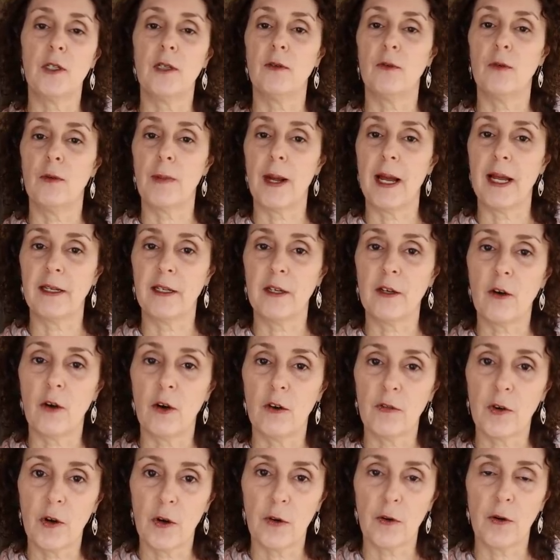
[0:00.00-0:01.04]
it reminded her
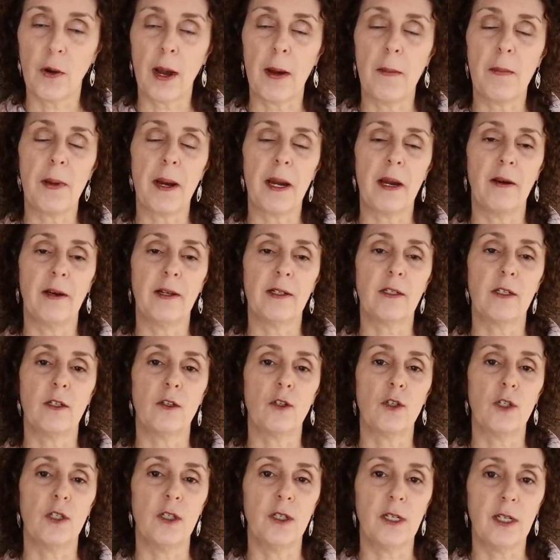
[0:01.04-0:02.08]
of her grandparents that
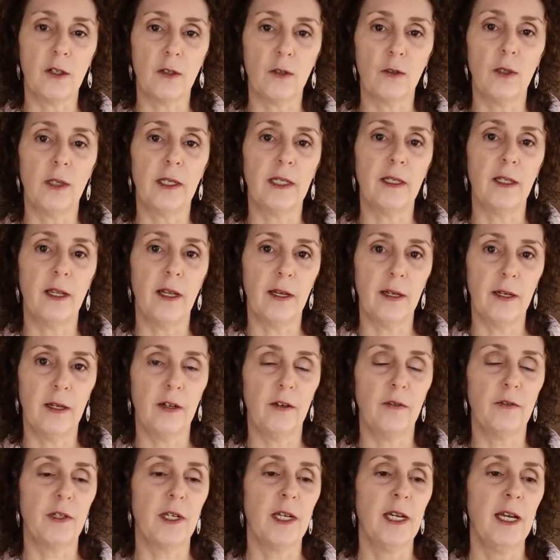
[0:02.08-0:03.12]
she dearly
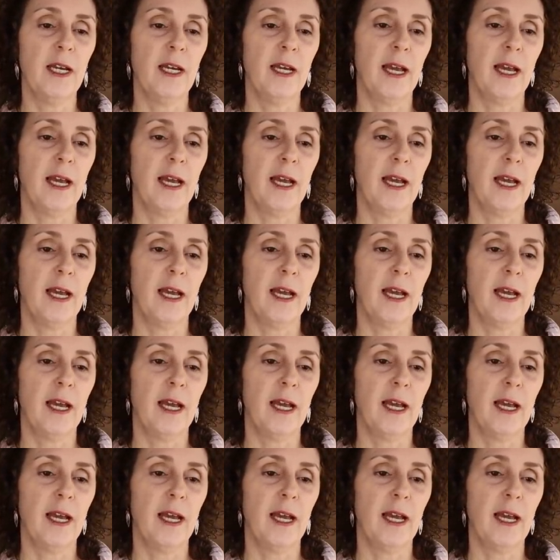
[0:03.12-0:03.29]
loved,